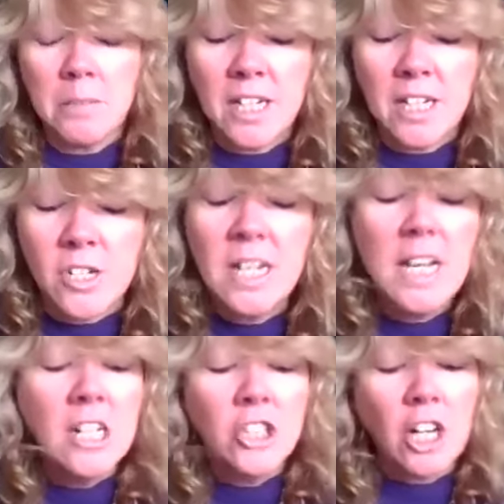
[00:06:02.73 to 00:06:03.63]
comedian
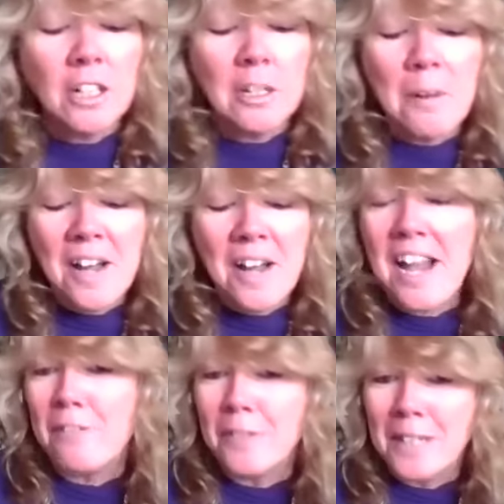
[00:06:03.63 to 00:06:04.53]
Charlie
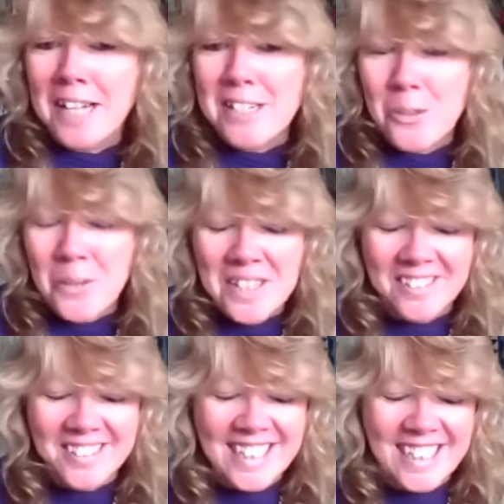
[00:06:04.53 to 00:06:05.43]
Bardet from the class of
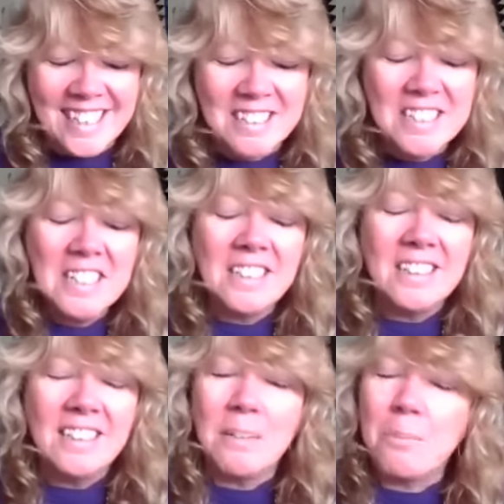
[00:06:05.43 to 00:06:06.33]
2013,
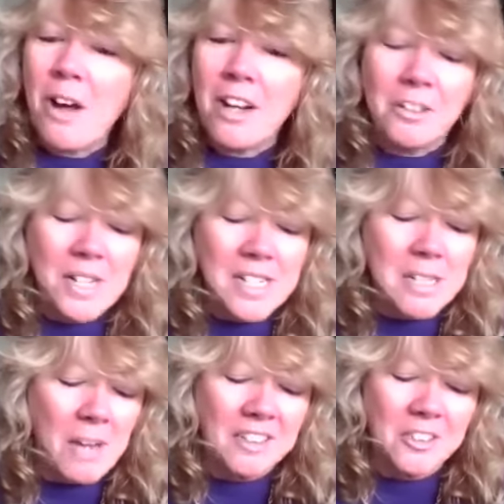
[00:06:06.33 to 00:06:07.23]
and it brought a great
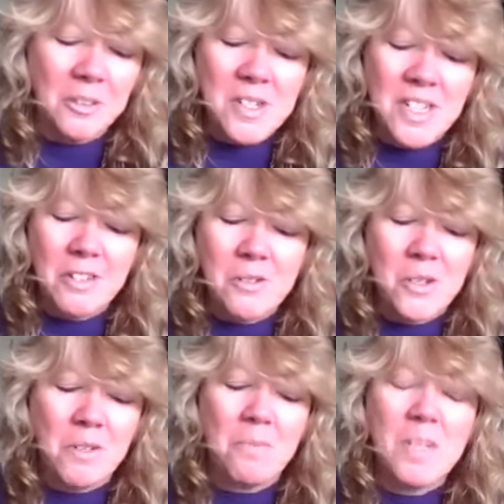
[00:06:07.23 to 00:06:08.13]
smile to our
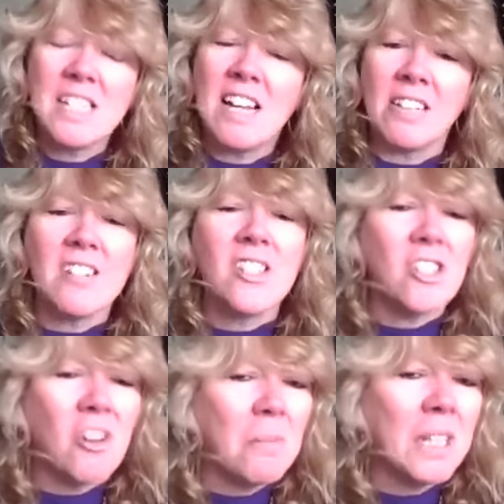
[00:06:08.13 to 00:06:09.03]
seniors who have missed out on
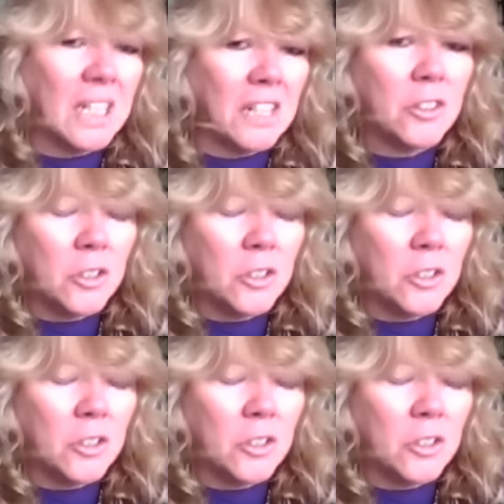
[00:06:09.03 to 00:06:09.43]
so many